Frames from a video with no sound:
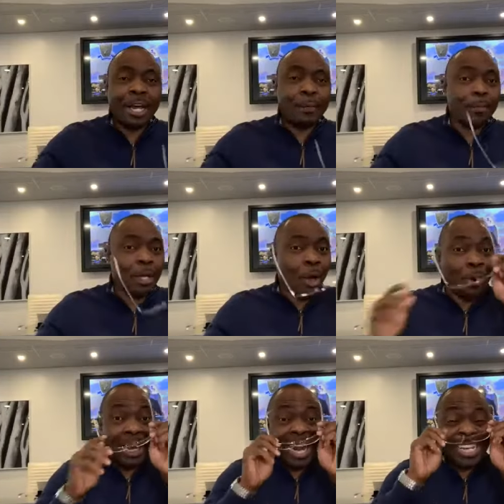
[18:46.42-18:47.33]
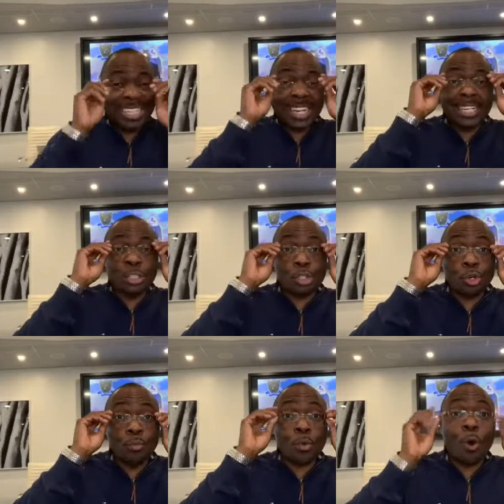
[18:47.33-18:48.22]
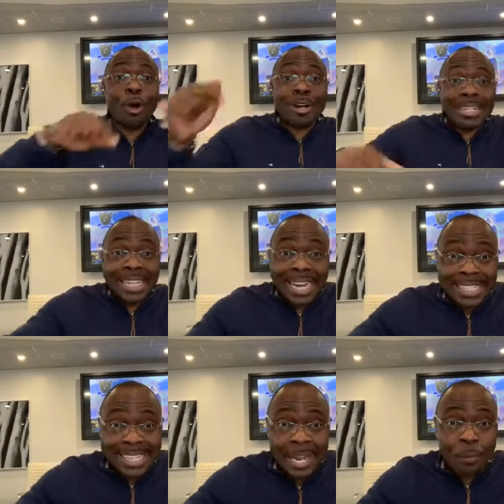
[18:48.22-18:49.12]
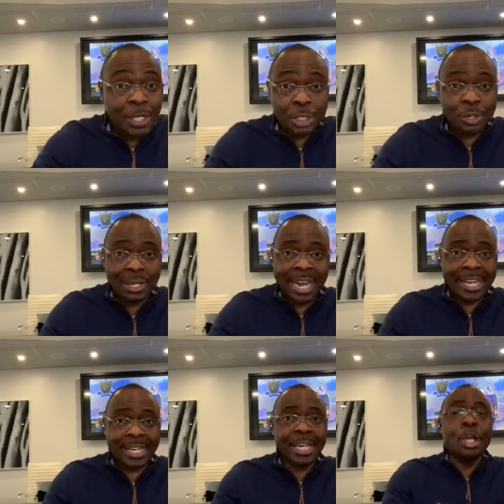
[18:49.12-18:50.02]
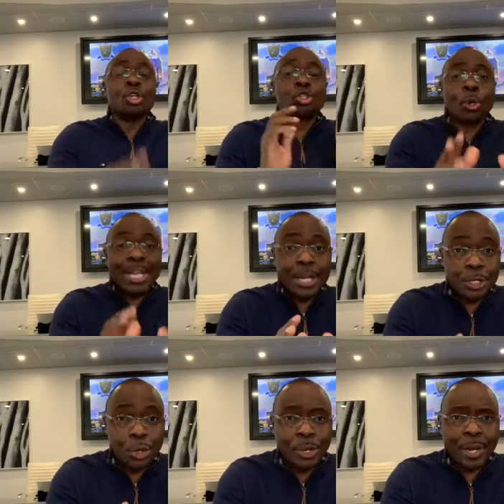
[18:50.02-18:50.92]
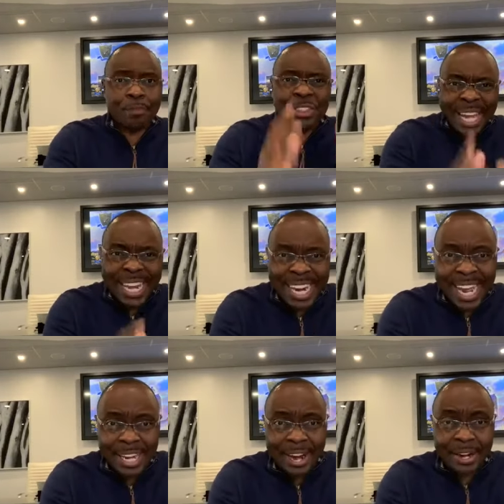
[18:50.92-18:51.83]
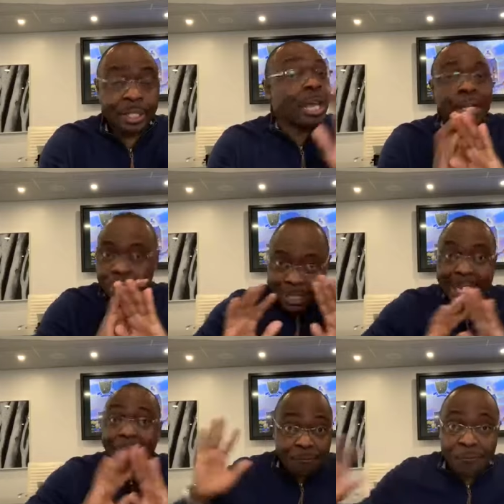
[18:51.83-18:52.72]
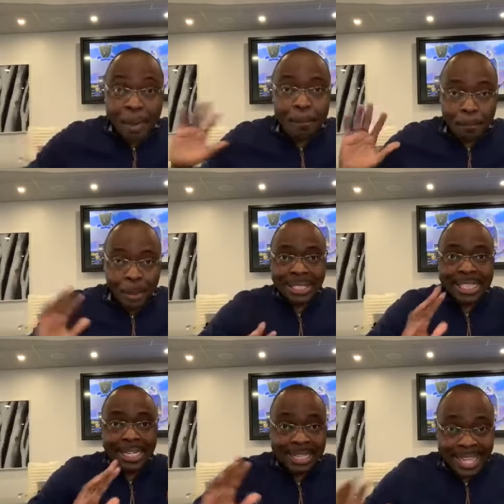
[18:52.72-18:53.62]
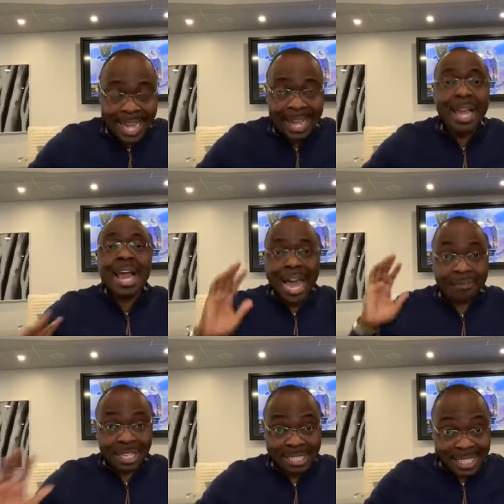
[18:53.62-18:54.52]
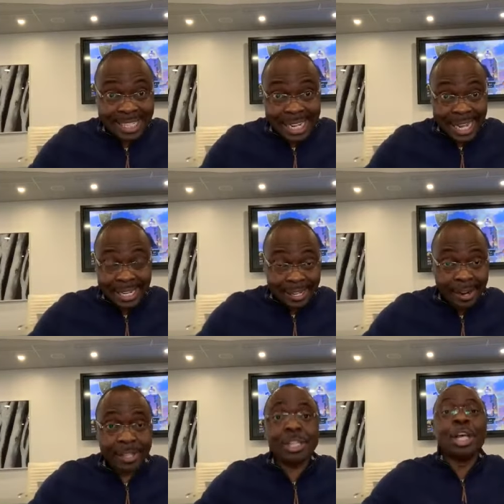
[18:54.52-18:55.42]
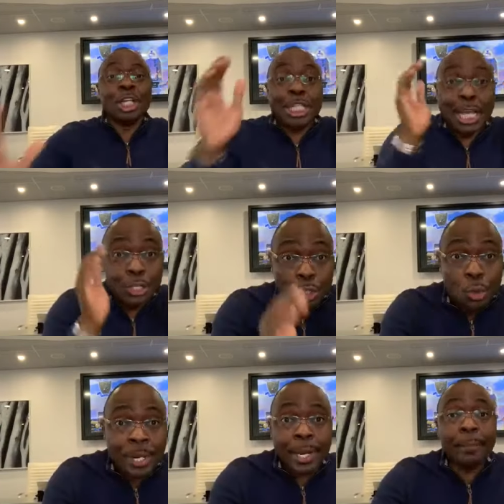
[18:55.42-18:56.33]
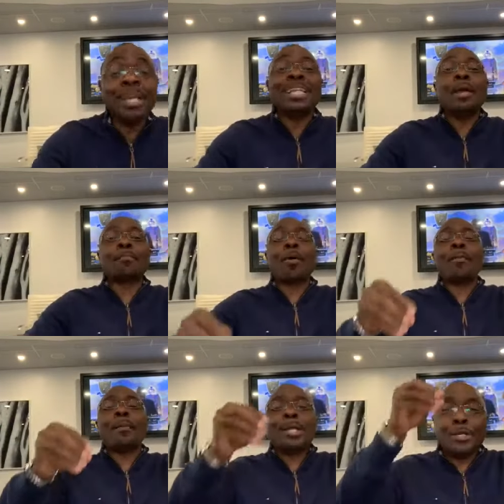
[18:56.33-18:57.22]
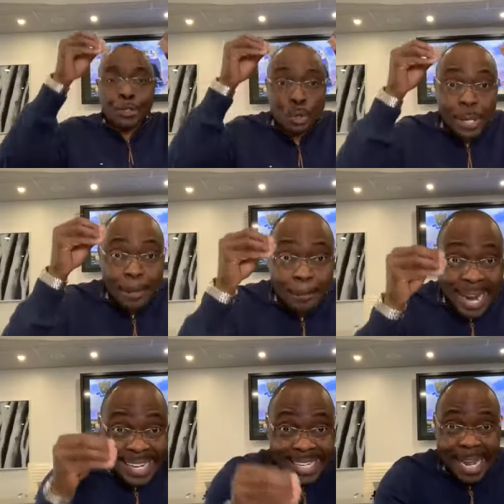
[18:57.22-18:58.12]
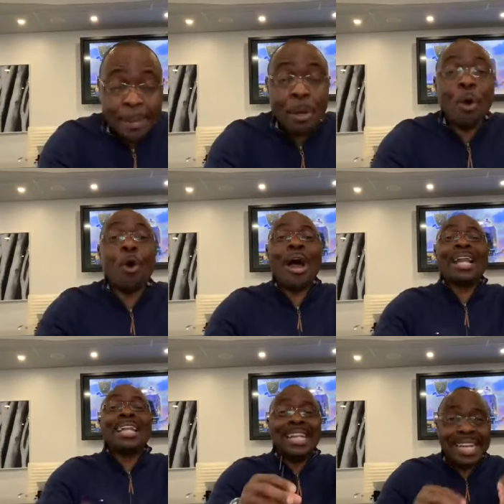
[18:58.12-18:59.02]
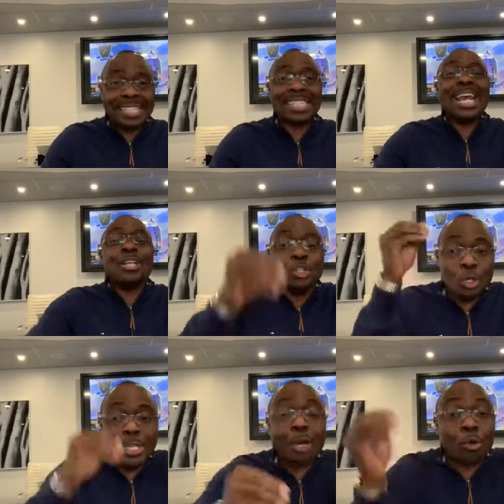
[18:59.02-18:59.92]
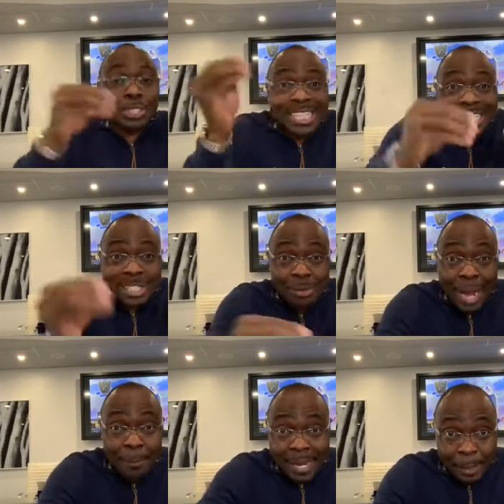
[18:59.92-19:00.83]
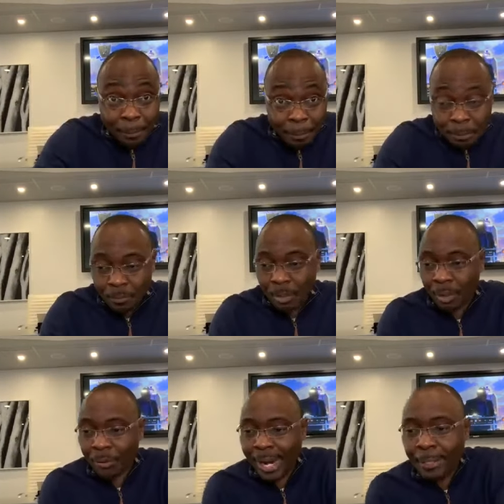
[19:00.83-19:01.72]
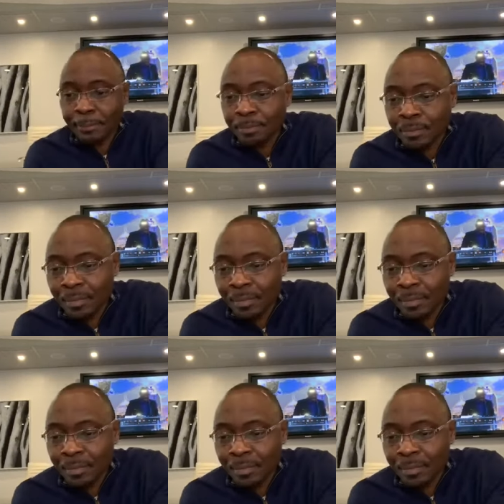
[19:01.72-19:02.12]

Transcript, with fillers: um, unless they resumed work that day, which is unlikely. So they knew him. 38 years. Everybody there after 38 years, they knew him. They probably knew him by name, or at least they knew they could describe him. All right?